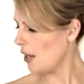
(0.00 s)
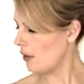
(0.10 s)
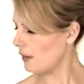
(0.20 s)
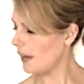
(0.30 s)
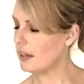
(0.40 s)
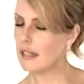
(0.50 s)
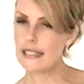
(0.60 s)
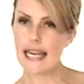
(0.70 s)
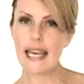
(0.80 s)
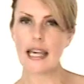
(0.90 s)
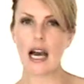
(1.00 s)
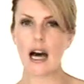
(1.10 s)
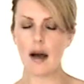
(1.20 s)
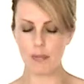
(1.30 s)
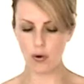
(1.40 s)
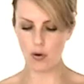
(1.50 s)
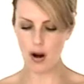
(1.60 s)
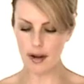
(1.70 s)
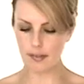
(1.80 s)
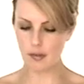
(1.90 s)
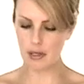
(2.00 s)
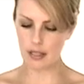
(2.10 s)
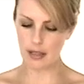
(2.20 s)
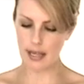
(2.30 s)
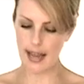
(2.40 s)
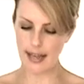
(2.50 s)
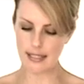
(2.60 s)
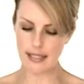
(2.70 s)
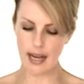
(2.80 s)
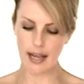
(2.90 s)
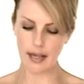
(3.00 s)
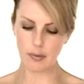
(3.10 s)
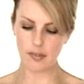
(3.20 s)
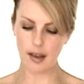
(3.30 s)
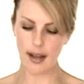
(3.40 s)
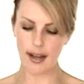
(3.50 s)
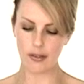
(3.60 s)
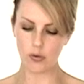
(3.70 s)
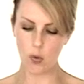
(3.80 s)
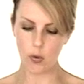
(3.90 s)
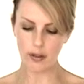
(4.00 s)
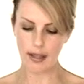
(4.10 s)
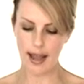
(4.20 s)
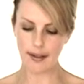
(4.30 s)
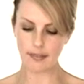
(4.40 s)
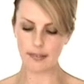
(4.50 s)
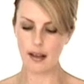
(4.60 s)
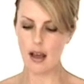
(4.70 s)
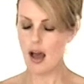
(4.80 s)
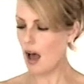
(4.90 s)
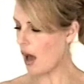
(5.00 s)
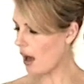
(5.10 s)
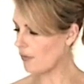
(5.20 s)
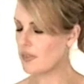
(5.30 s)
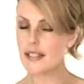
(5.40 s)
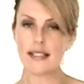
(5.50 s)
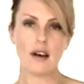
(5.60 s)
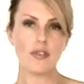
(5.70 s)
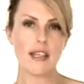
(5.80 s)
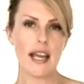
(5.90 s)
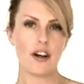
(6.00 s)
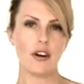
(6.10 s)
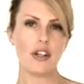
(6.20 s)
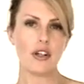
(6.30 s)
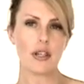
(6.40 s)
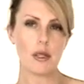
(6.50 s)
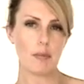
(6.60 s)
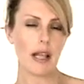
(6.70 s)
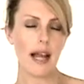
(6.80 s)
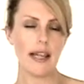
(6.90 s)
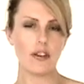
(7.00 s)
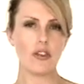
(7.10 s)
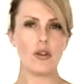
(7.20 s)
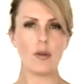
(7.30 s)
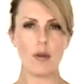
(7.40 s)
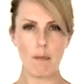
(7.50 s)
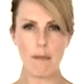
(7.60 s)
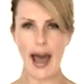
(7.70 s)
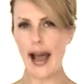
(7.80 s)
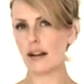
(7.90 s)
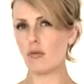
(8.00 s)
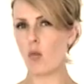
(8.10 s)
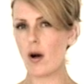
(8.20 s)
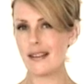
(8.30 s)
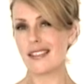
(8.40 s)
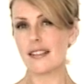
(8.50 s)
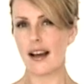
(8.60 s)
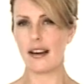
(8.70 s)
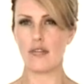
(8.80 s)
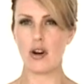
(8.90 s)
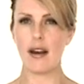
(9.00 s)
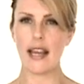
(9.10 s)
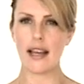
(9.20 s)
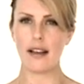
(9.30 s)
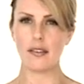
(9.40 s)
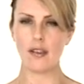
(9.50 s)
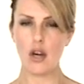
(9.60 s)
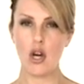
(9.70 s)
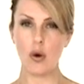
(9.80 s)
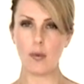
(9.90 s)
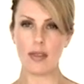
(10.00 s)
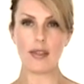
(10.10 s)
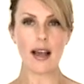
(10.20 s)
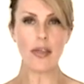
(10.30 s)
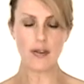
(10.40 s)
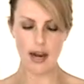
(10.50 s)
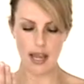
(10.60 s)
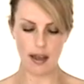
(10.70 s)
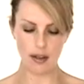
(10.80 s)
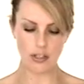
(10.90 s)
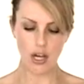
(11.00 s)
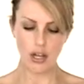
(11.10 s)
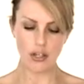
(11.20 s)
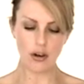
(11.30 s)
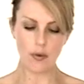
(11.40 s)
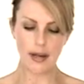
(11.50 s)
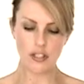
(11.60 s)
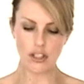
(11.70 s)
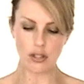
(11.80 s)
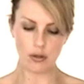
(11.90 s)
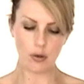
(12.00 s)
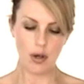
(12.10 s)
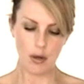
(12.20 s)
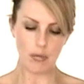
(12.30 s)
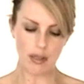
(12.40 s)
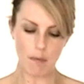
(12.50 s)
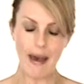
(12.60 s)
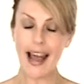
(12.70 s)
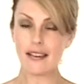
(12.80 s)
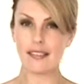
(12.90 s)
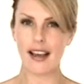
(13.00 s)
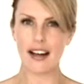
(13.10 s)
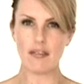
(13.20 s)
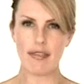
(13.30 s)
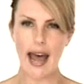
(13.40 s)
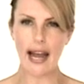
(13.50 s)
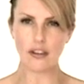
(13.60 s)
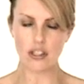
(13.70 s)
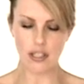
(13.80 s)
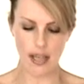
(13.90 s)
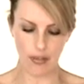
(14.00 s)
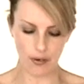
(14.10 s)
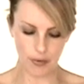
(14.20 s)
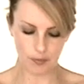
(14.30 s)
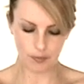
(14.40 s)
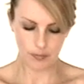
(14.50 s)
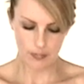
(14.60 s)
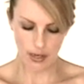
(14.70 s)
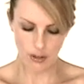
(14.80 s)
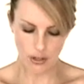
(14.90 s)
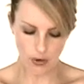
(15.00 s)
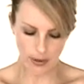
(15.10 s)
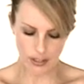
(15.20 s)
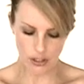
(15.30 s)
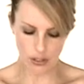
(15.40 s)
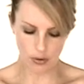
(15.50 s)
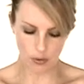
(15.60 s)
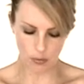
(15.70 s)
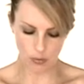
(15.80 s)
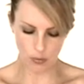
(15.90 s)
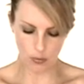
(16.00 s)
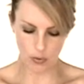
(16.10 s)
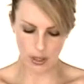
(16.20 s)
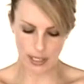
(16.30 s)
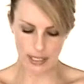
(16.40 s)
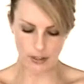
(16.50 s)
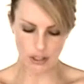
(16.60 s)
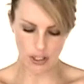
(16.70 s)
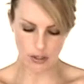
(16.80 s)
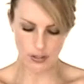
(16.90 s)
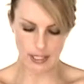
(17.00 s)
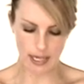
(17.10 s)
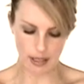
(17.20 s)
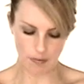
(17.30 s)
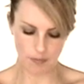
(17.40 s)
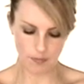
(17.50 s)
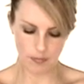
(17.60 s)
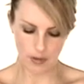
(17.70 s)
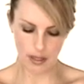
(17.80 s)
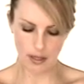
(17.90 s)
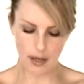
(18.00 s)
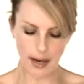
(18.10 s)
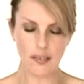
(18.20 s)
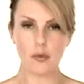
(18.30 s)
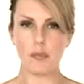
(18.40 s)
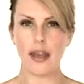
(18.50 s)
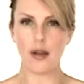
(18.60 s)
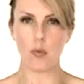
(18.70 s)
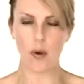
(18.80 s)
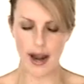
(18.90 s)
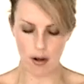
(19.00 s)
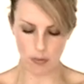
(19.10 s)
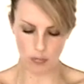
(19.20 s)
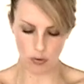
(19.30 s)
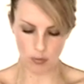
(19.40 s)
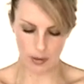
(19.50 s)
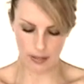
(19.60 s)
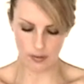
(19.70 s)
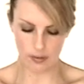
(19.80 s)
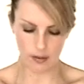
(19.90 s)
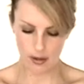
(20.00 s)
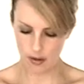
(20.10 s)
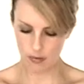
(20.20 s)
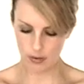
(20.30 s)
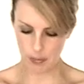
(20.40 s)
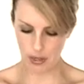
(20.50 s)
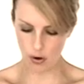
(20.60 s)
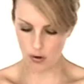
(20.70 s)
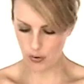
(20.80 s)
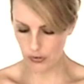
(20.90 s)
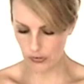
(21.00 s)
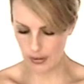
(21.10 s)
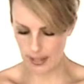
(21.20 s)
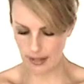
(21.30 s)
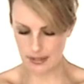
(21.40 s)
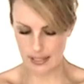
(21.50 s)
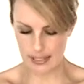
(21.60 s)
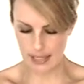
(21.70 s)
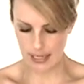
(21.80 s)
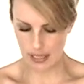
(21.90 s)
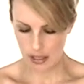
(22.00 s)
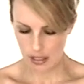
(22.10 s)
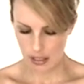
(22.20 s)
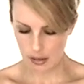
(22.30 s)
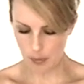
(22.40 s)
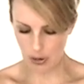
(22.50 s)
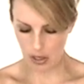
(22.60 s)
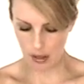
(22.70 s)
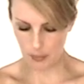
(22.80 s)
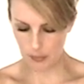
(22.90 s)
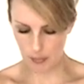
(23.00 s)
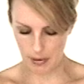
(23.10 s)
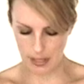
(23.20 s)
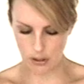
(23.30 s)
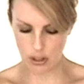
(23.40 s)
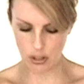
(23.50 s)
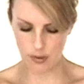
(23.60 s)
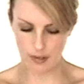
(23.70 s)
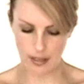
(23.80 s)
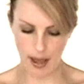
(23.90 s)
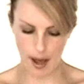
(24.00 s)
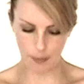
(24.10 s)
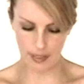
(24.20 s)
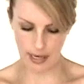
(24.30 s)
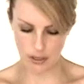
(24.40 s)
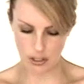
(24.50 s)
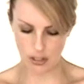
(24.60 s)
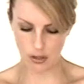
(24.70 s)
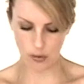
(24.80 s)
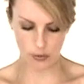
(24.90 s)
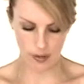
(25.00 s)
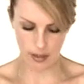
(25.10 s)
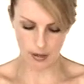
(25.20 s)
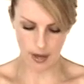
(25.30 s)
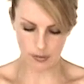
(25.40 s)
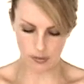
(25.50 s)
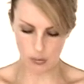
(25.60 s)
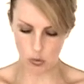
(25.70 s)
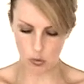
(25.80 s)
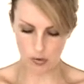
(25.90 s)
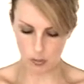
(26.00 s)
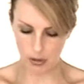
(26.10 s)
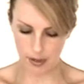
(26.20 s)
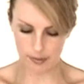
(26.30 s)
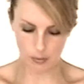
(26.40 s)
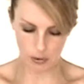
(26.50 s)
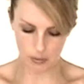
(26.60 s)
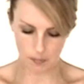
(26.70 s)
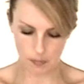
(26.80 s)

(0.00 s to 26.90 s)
You're then going to take approximately a dime size or less of the self-tanner, and you're going to apply it to the back of one side of your hands. With the other hand, you're going to put the back side of that together, and you're going to work it into your skin in nice big round movements, flipping over so you get to see the palms, making sure the application goes in as smooth as possible.